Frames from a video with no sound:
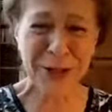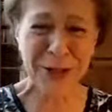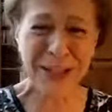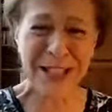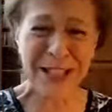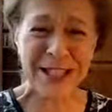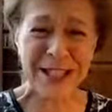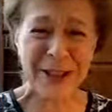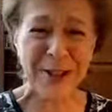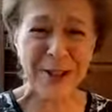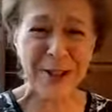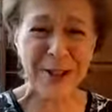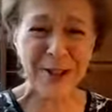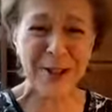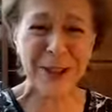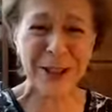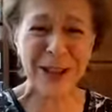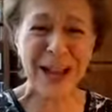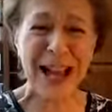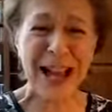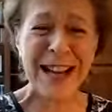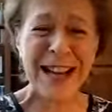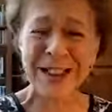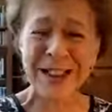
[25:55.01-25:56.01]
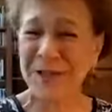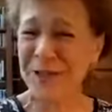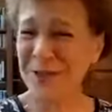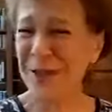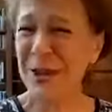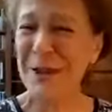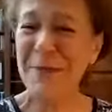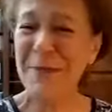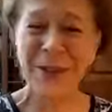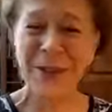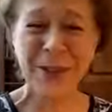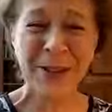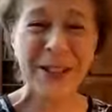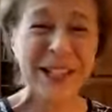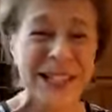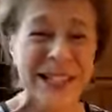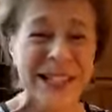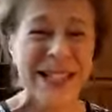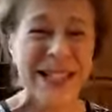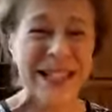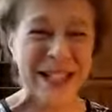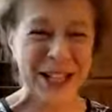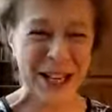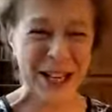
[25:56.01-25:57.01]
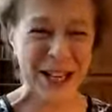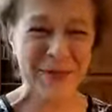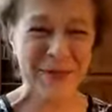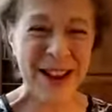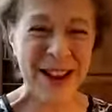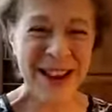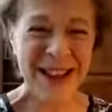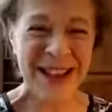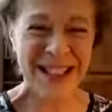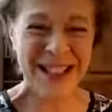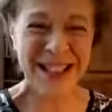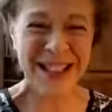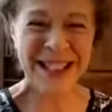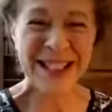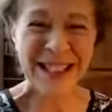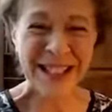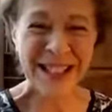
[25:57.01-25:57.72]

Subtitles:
did go through a lot of trouble to make it,